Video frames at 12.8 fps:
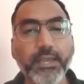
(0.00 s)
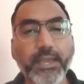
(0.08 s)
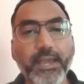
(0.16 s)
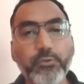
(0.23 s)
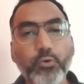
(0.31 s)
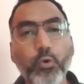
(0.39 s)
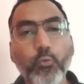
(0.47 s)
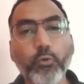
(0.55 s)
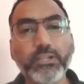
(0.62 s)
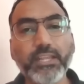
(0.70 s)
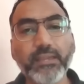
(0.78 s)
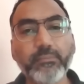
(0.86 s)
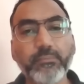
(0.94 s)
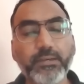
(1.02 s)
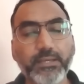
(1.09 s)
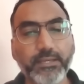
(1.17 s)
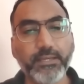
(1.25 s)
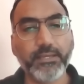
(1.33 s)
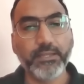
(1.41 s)
And over time,
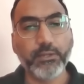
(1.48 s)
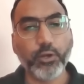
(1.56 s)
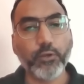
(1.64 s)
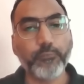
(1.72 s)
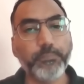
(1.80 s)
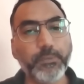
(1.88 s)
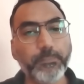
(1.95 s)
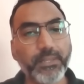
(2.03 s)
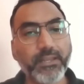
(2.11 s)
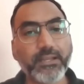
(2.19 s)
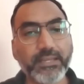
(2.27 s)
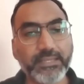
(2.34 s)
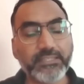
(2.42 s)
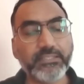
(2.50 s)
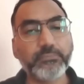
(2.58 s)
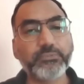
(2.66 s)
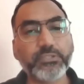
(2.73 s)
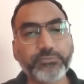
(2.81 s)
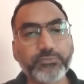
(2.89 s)
a lot of people are getting
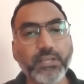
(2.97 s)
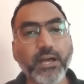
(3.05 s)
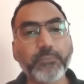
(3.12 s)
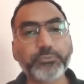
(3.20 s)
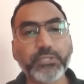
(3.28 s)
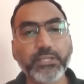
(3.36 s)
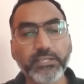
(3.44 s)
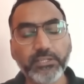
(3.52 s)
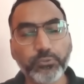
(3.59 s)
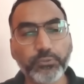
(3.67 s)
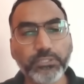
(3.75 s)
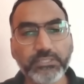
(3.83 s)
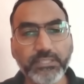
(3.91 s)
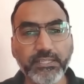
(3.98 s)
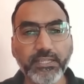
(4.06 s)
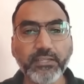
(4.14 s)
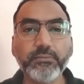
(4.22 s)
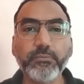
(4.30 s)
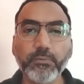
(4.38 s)
themselves upskilled into these
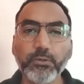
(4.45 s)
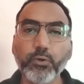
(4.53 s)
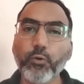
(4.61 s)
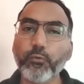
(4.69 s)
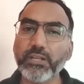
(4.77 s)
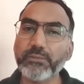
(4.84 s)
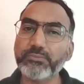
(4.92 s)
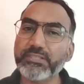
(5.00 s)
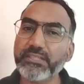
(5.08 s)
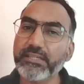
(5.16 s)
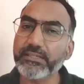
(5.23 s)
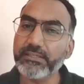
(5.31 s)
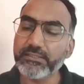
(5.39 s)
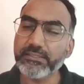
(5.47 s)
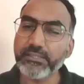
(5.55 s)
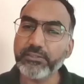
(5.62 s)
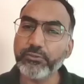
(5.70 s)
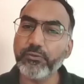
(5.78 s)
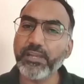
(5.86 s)
areas. Over time,
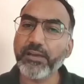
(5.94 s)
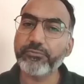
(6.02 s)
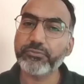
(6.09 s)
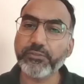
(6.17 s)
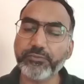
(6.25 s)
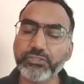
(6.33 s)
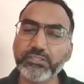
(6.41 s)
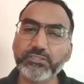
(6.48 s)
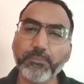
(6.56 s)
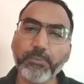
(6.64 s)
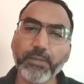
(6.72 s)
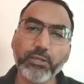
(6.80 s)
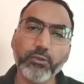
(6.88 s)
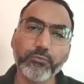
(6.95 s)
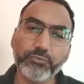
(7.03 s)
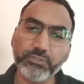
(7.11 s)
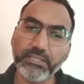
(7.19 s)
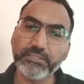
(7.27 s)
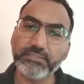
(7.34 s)
you will have sufficient supply of
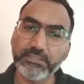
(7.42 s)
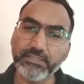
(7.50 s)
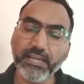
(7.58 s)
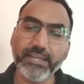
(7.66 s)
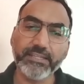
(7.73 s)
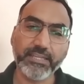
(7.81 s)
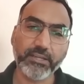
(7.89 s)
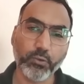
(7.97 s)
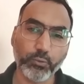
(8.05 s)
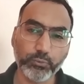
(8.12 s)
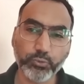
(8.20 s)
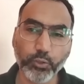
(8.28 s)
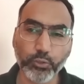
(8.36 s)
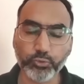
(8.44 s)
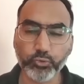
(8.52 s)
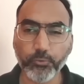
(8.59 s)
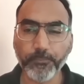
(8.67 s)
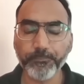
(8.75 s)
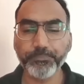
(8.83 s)
skills in the high-tech roles also.